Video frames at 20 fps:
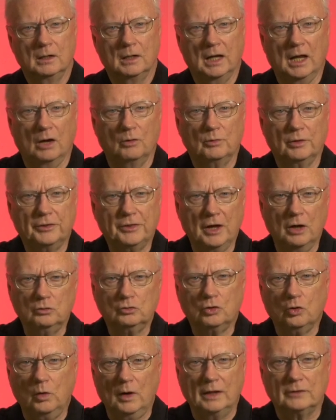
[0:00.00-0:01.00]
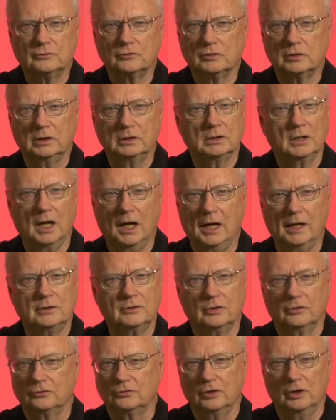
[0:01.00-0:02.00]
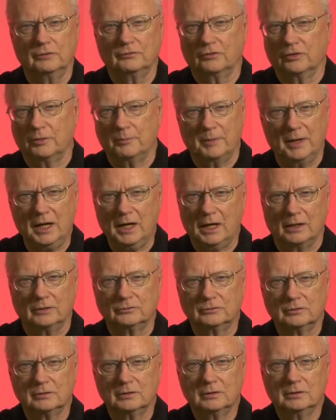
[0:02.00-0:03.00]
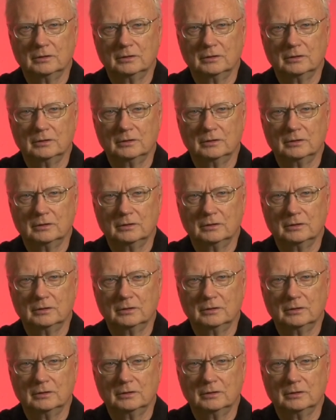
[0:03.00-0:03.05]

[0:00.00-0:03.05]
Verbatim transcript: Now, without question, God deserves the best.